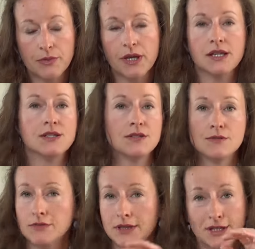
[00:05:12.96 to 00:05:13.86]

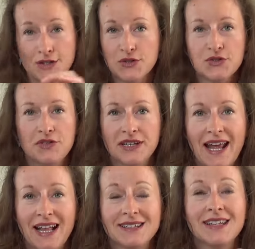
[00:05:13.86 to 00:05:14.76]
it's also very
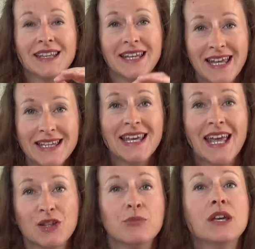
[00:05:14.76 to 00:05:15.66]
healthy, and it
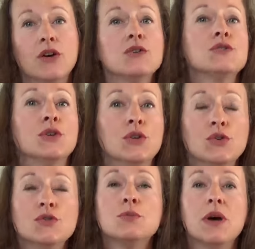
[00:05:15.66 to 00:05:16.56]
can be also
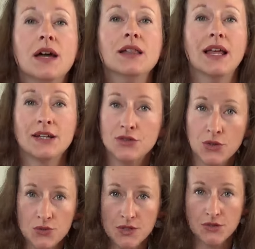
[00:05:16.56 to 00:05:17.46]
used by
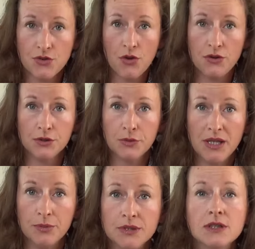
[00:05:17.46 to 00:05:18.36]
lactose intolerant
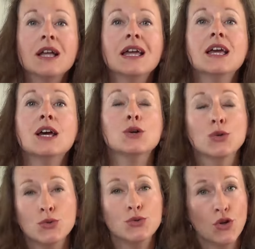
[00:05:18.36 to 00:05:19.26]
people
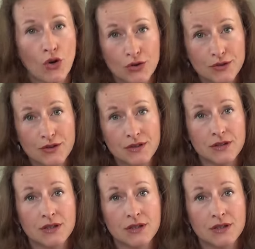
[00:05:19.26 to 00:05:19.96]
who don't